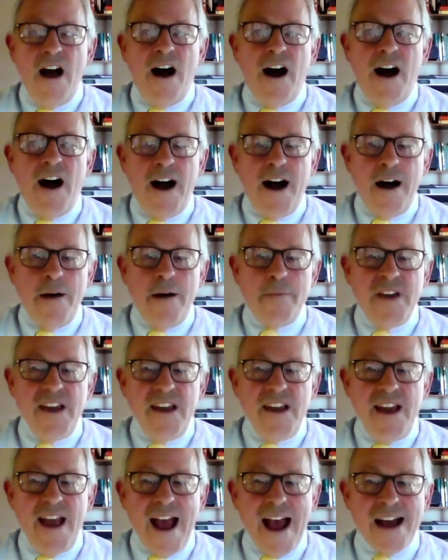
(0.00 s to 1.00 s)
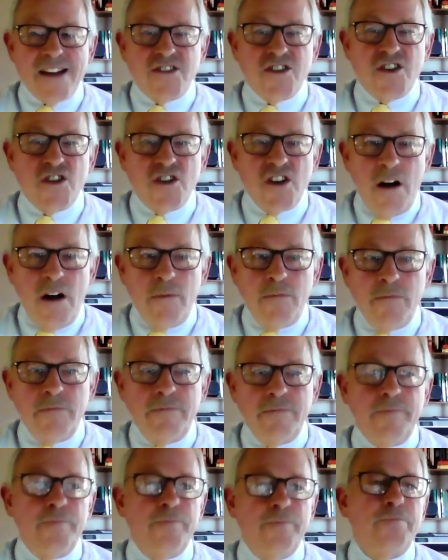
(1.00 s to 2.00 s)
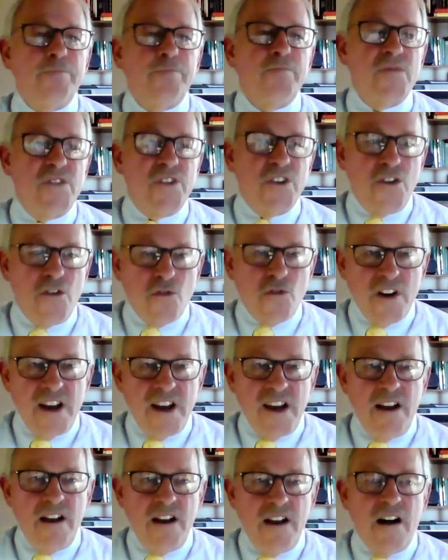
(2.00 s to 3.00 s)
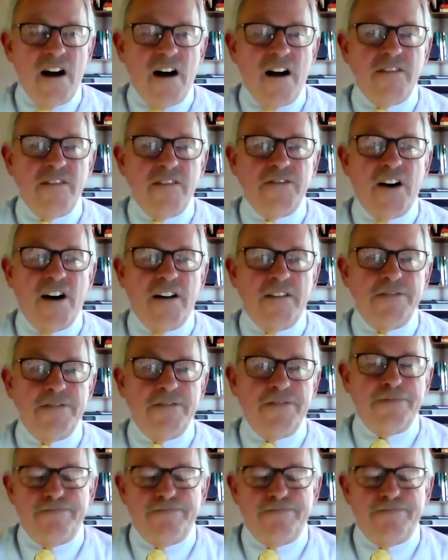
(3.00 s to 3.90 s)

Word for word: Um, he has some degree of of